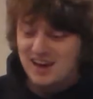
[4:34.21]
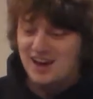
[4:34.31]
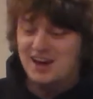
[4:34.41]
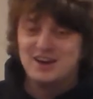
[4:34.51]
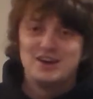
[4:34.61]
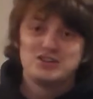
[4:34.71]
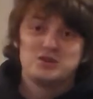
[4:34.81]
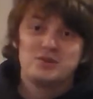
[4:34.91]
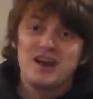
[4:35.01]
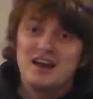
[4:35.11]

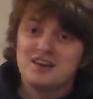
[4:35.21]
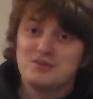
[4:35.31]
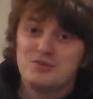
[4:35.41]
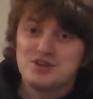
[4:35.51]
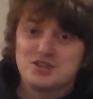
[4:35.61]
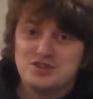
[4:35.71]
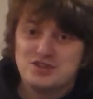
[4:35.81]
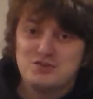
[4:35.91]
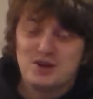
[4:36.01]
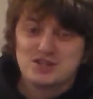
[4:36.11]
So we're not going to risk
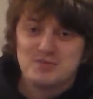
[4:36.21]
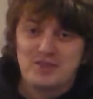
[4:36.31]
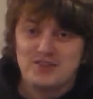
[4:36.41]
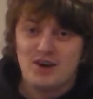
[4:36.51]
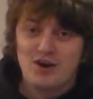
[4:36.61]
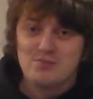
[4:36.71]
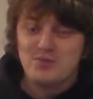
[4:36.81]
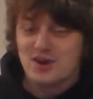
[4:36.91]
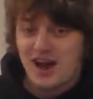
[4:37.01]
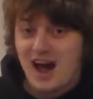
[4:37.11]
too much about the art
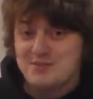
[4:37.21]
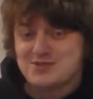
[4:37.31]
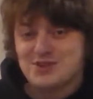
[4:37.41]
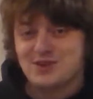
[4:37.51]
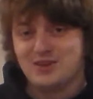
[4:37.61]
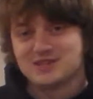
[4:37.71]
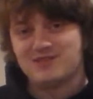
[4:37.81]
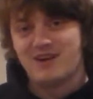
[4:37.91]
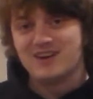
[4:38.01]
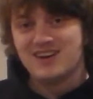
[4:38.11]
book. I'm sure it looks
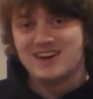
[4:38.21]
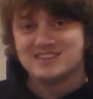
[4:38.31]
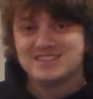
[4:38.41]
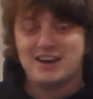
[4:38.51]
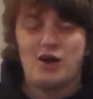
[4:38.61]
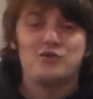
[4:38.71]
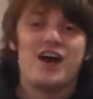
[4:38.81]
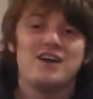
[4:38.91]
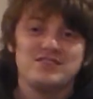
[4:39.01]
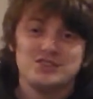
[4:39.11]
very nice, and I'll
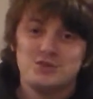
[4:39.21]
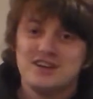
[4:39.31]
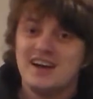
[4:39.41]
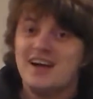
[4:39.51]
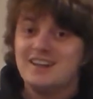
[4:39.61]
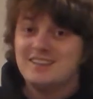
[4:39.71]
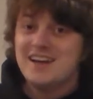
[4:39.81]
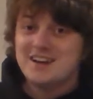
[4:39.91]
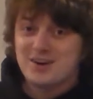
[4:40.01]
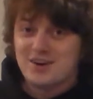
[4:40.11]
dive into it
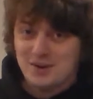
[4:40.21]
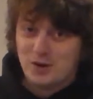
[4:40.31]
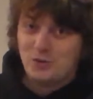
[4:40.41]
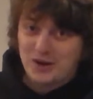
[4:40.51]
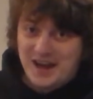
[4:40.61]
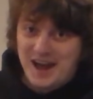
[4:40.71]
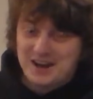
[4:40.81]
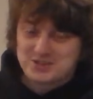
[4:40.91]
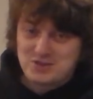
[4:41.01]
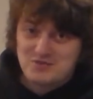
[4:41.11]
later when I
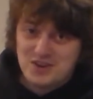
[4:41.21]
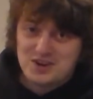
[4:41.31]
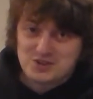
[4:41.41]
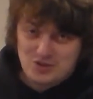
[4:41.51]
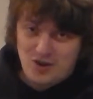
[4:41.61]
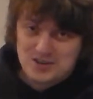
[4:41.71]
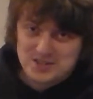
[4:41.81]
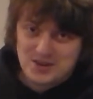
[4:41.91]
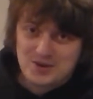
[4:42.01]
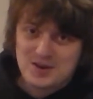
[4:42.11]
actually finish
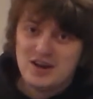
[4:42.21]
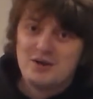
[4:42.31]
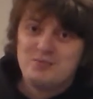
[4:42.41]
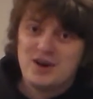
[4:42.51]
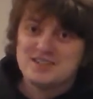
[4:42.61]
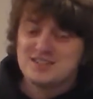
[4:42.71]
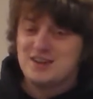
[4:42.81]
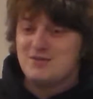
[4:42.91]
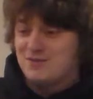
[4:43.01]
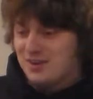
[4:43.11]
Crosscode. But
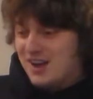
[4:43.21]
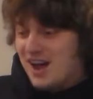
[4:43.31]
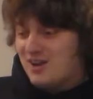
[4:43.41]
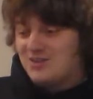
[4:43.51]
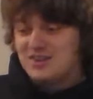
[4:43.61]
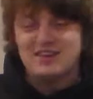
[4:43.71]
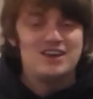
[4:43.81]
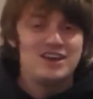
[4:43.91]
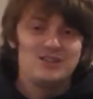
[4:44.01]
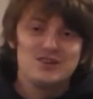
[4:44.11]
for now,
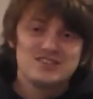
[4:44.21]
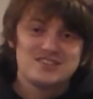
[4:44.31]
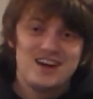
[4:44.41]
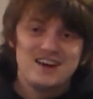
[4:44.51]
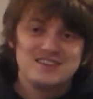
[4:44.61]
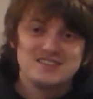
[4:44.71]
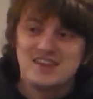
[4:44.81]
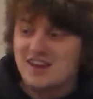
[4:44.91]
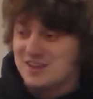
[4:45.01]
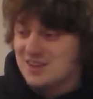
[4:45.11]
it looks nice.
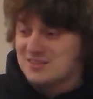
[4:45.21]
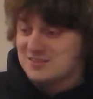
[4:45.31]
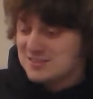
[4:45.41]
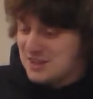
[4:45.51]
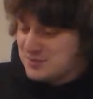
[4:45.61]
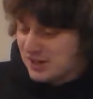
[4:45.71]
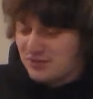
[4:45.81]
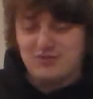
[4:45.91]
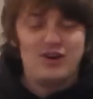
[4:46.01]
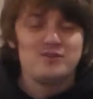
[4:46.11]
It seems like
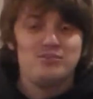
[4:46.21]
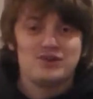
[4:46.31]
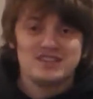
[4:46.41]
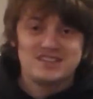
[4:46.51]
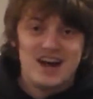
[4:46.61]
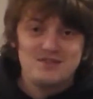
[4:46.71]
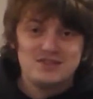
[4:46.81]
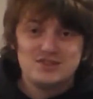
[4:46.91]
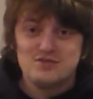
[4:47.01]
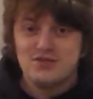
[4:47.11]
a fun book to dive
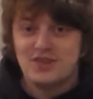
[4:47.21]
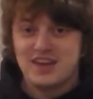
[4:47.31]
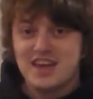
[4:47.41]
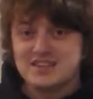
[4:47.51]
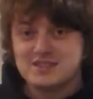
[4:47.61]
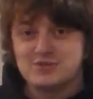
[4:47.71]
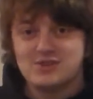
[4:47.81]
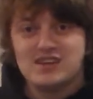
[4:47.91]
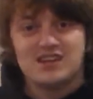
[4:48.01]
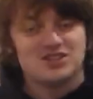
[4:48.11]
into for like
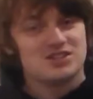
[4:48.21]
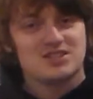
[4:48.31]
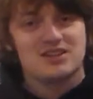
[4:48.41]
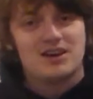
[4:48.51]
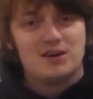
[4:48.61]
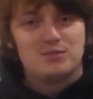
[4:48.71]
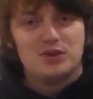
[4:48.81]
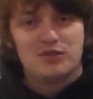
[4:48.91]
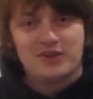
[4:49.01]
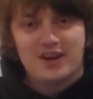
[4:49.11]
history and just
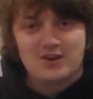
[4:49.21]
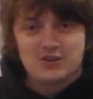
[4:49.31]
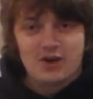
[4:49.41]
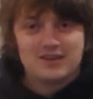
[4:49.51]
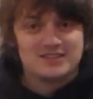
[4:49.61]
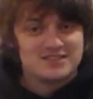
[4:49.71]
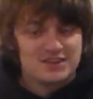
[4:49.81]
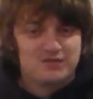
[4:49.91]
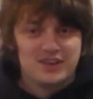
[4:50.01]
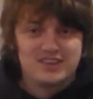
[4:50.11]
beautiful character art and
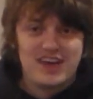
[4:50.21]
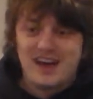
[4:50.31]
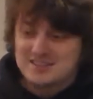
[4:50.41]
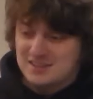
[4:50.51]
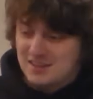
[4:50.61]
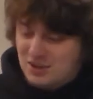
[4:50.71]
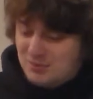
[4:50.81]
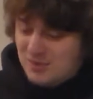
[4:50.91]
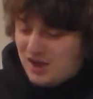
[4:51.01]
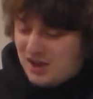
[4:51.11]
stuff like that.
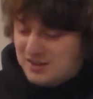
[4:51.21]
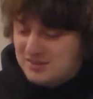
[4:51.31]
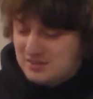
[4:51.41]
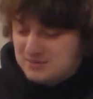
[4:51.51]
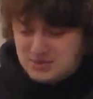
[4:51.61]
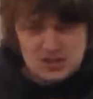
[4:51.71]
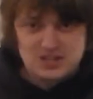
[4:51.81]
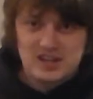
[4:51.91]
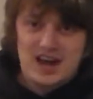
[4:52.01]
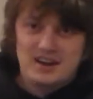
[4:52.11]
It's
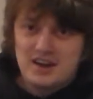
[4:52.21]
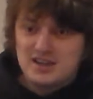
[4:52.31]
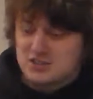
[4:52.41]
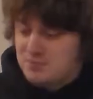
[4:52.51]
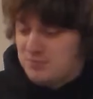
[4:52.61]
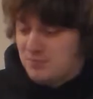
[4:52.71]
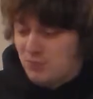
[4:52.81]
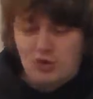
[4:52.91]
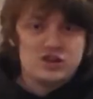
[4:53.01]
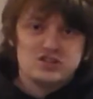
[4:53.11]
just got a nice
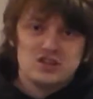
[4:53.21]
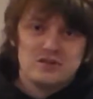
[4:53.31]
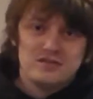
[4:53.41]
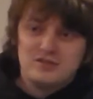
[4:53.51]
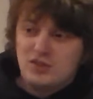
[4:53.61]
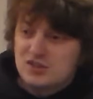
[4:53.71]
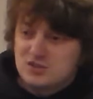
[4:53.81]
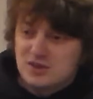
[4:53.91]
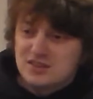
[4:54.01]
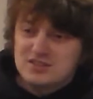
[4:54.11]
look to it.
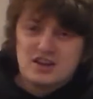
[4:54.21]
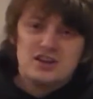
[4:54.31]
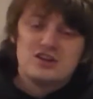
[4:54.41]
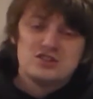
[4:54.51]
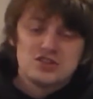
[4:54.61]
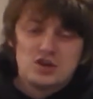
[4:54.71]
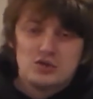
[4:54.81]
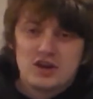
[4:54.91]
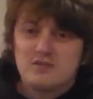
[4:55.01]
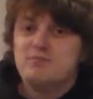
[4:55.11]
It's a
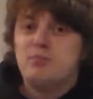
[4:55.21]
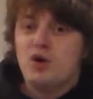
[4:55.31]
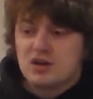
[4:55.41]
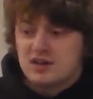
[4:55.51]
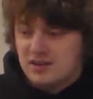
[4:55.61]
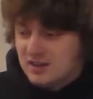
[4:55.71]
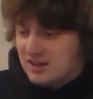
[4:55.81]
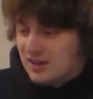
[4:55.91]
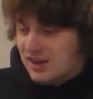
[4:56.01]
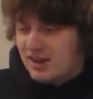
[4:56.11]
good looking book.
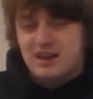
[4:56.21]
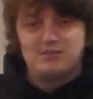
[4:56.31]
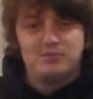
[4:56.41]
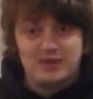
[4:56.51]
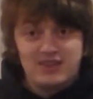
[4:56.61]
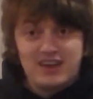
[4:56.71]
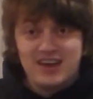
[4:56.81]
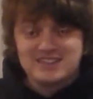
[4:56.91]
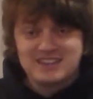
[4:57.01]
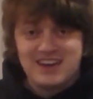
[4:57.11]
But like
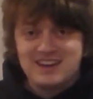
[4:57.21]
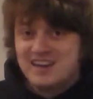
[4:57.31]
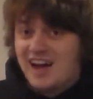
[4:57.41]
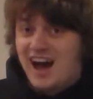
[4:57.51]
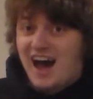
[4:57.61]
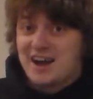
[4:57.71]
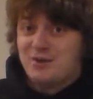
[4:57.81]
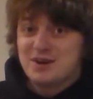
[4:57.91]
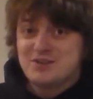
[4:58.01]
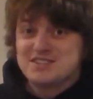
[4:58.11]
I said, I
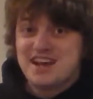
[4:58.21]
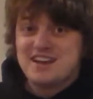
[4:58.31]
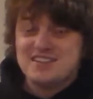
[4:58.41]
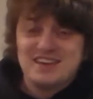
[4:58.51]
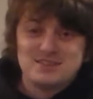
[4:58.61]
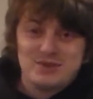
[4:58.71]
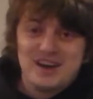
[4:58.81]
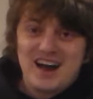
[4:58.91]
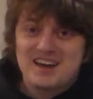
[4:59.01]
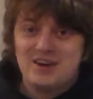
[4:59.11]
don't want to risk anything, so we're
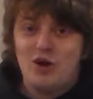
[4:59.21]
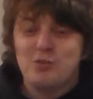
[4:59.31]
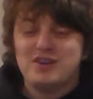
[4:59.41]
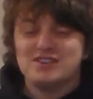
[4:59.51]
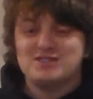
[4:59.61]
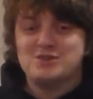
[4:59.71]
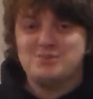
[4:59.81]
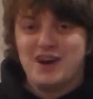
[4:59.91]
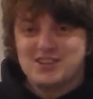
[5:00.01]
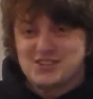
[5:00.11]
not going to open it
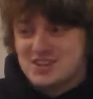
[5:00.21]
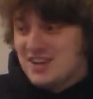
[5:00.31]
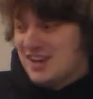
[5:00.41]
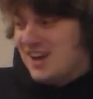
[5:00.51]
too much.